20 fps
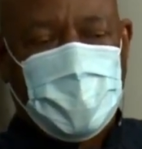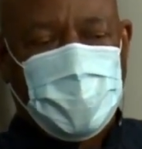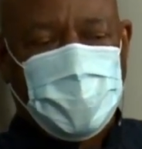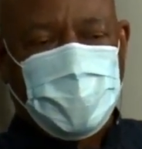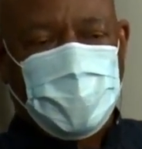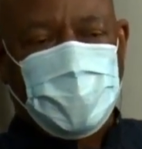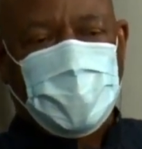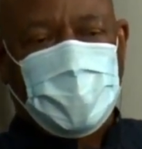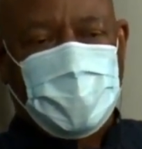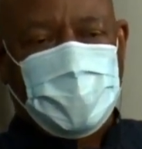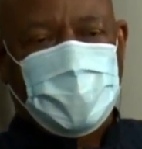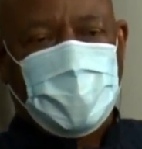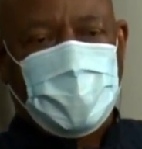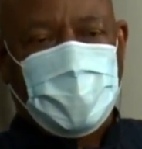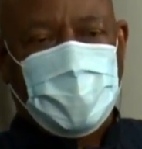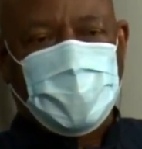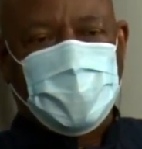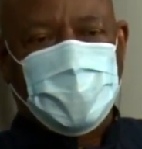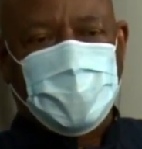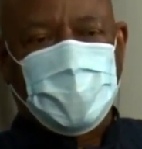has taught us a
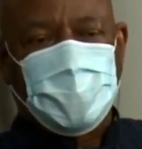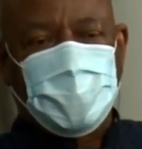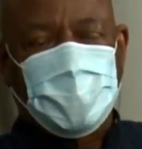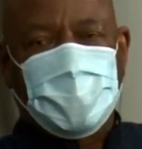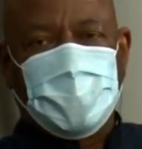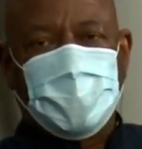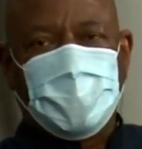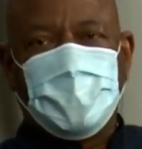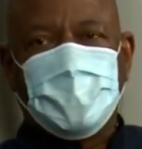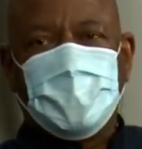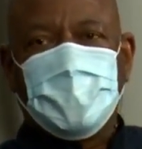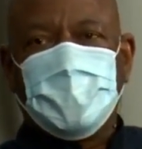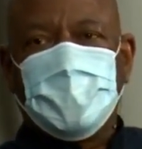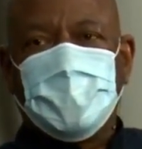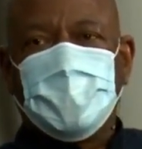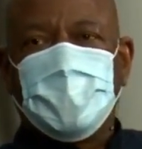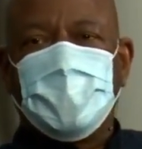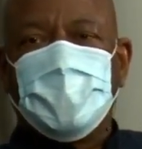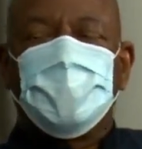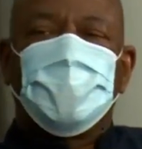lesson.
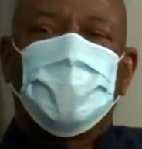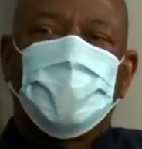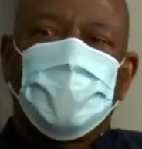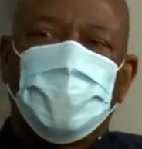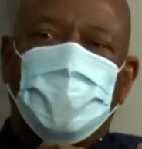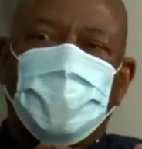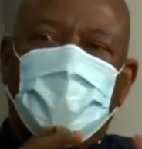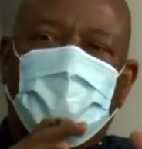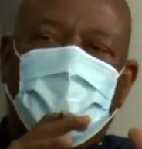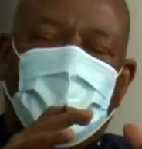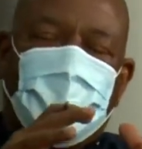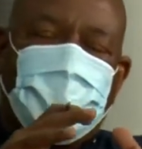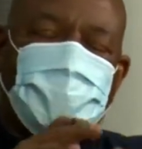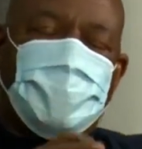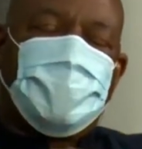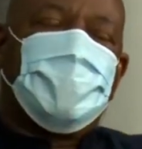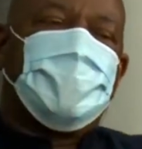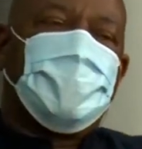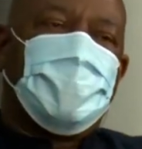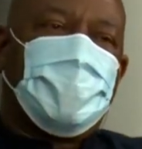It's not only
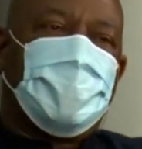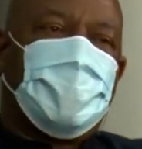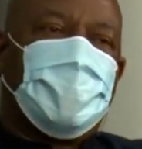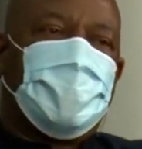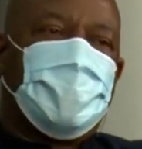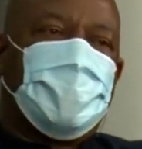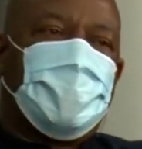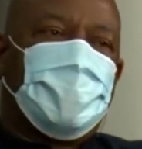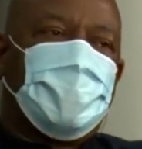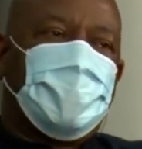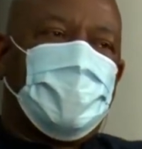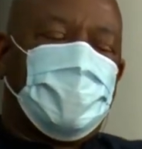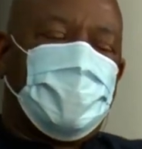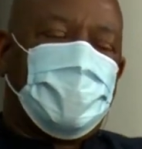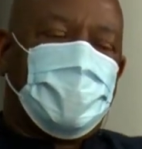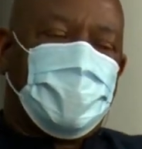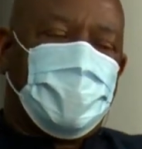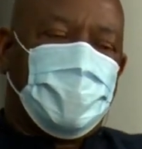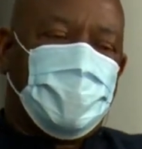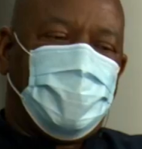us sitting in